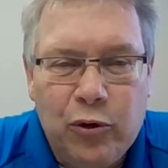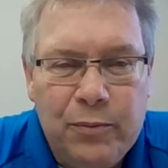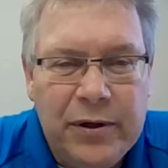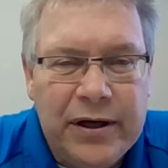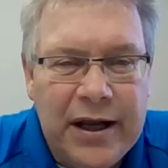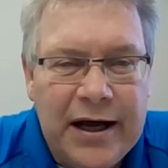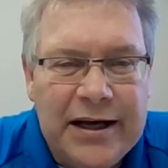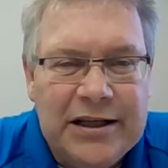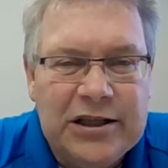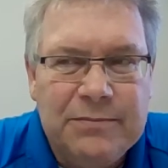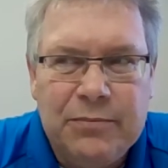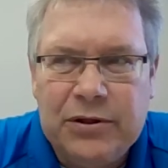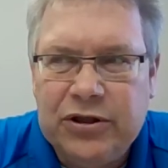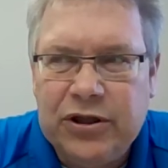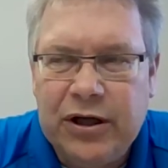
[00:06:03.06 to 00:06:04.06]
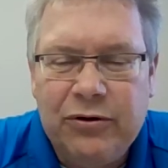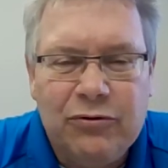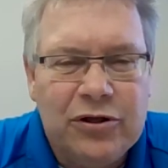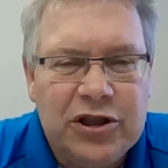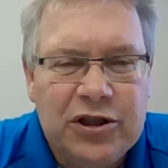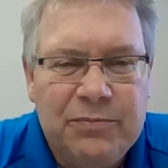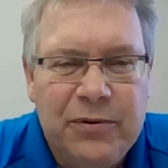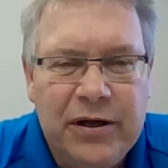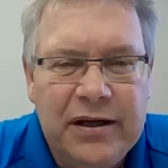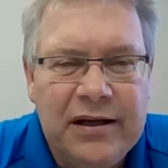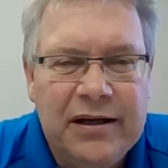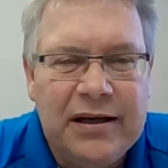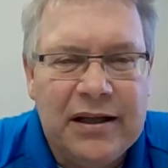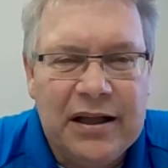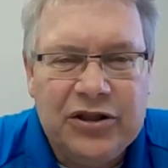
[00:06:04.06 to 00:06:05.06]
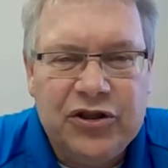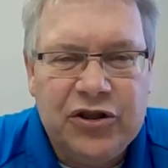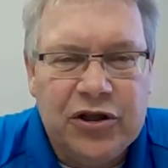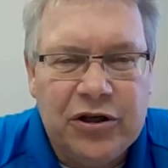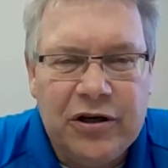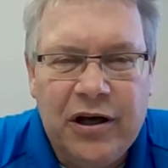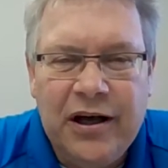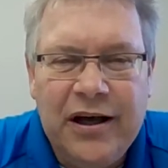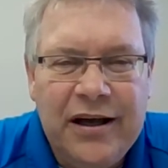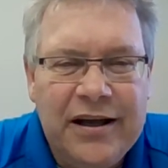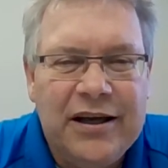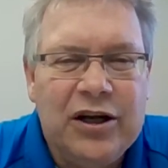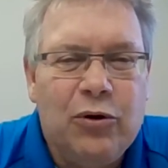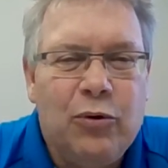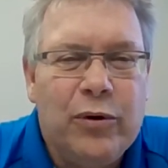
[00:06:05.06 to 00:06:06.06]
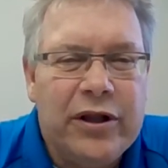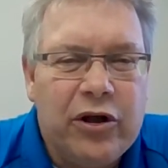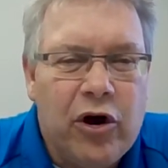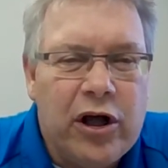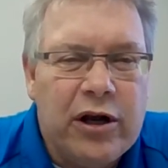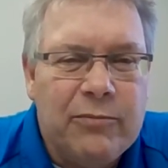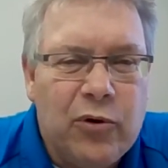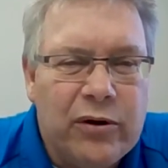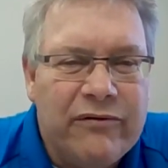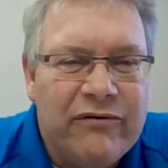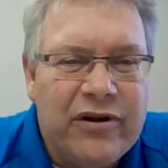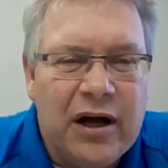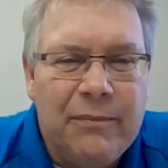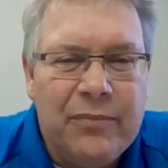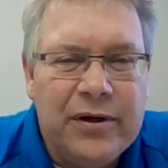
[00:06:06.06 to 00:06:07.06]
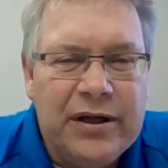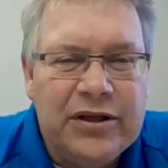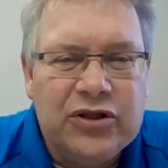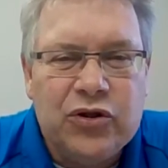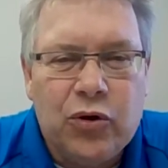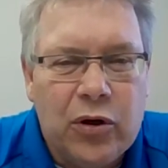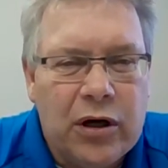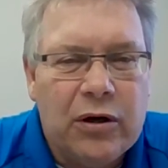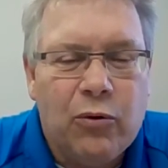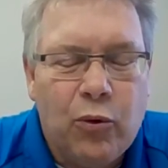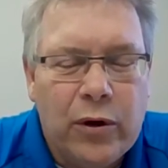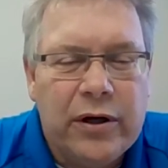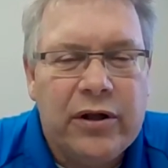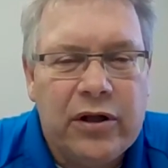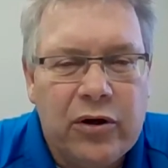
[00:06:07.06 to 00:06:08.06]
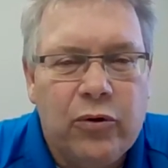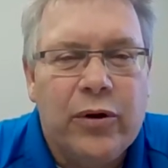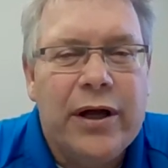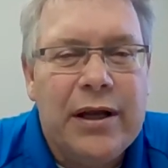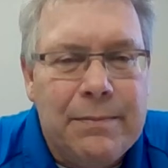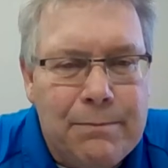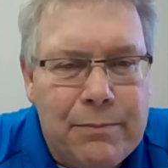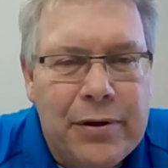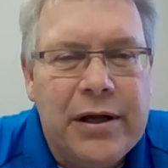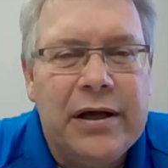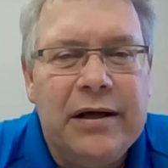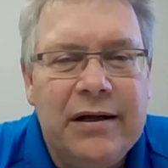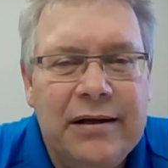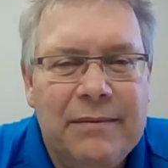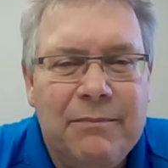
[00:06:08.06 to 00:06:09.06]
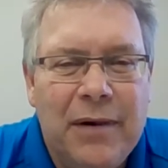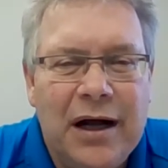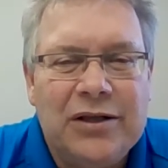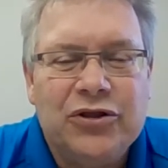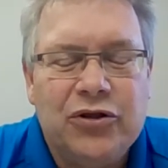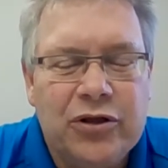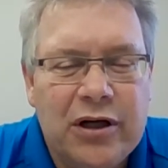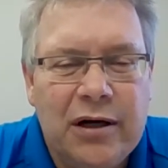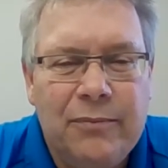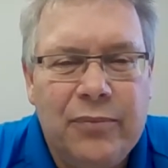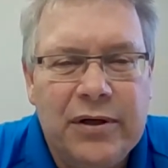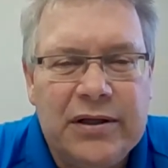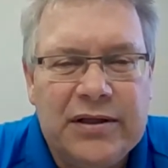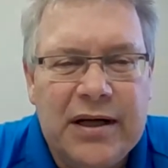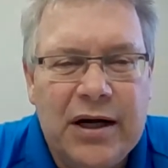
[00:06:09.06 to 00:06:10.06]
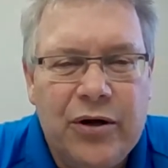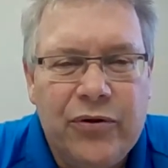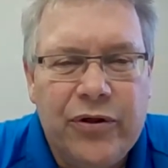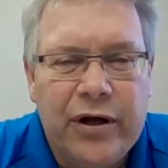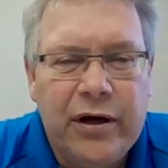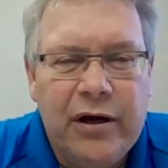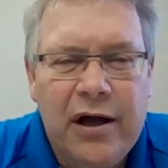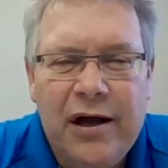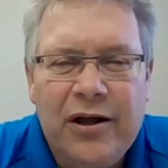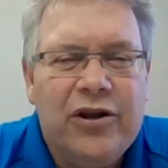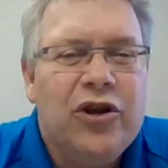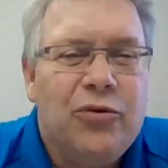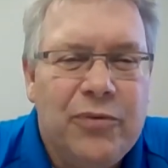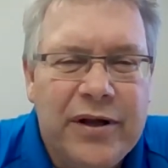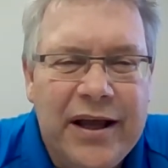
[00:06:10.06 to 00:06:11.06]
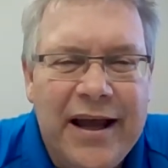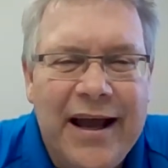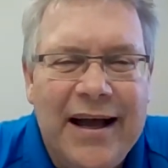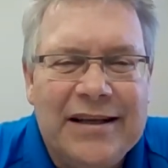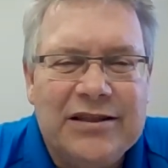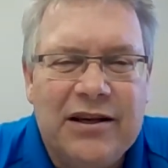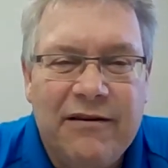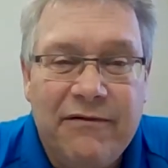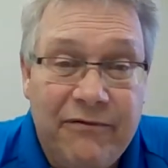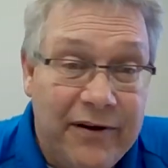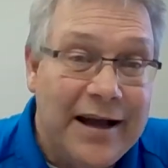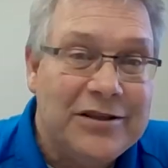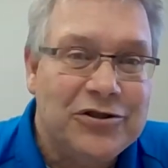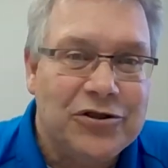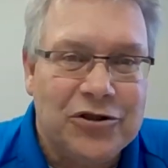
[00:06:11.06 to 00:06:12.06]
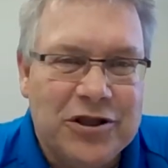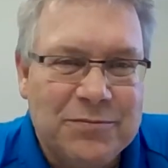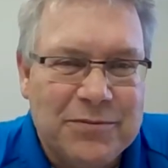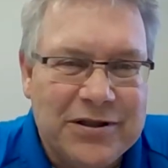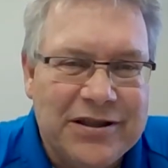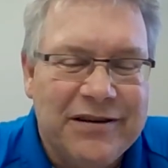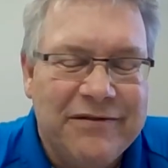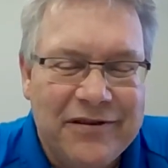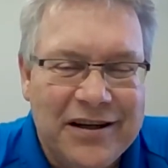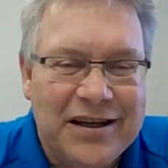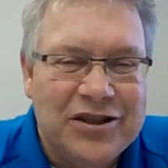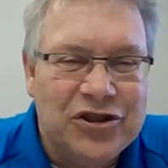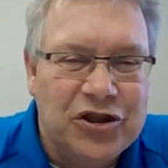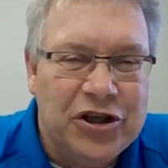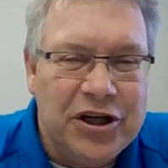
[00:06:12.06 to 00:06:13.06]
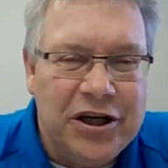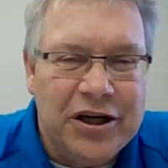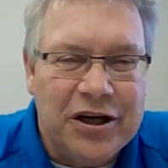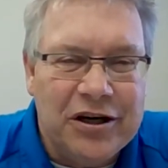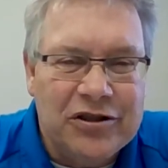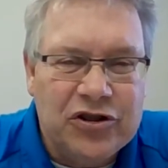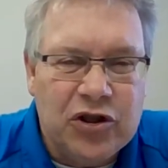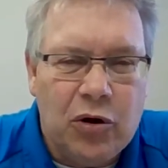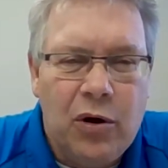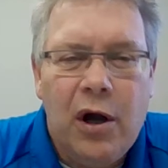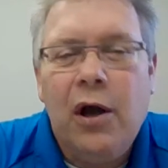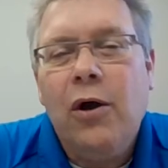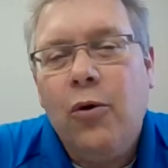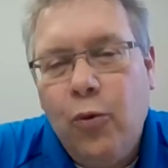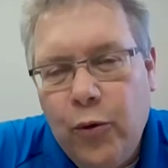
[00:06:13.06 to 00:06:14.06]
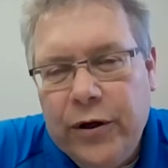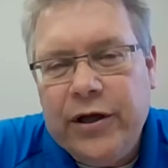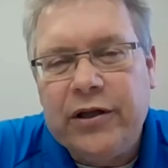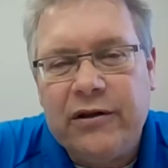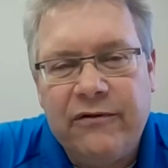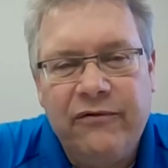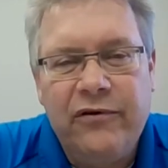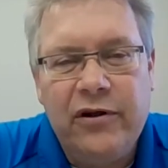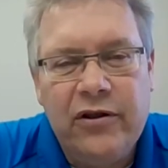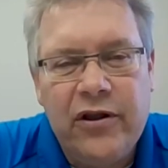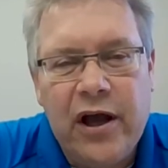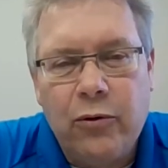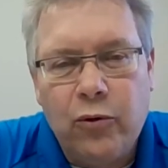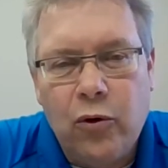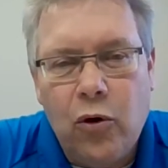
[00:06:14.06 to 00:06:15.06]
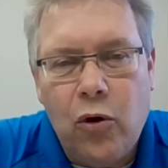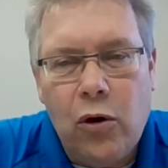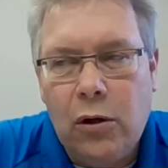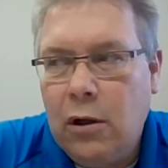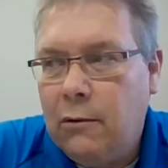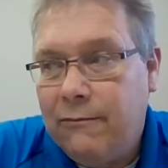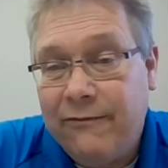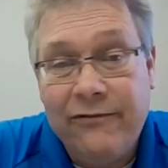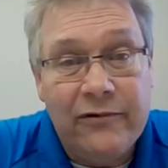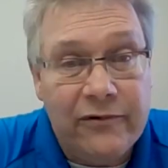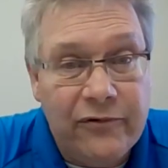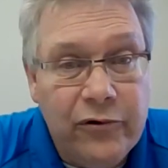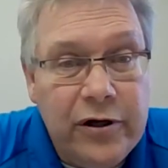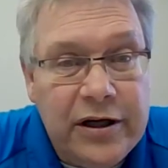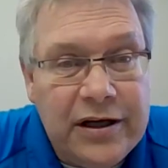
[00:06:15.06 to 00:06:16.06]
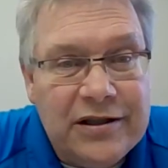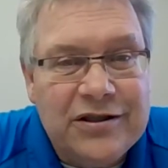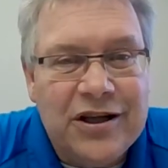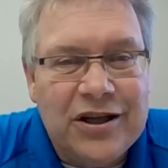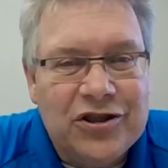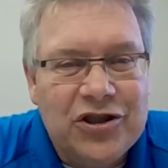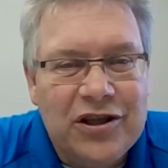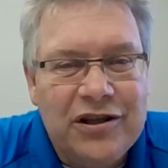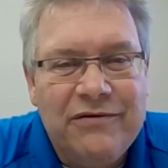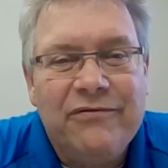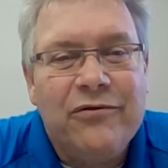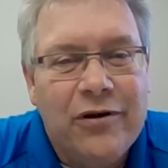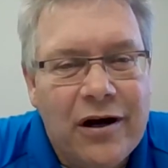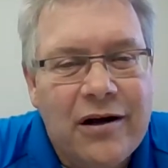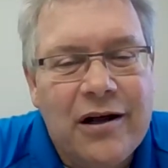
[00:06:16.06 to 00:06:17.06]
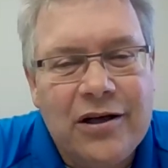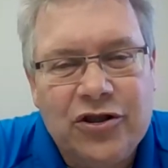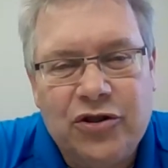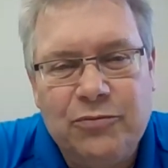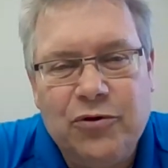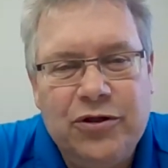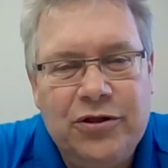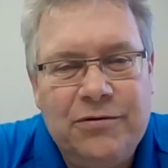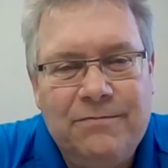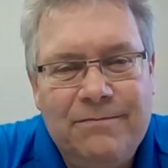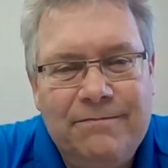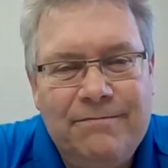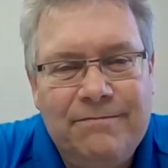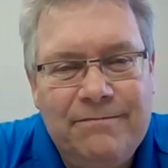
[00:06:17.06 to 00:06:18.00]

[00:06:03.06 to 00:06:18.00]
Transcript: it would be nice. But generally speaking, unless you're, you know, one of the automotive companies or one of the great big monster companies out there, nobody has a fastener specific engineer. So we get to fill that role for free, essentially, for our customers.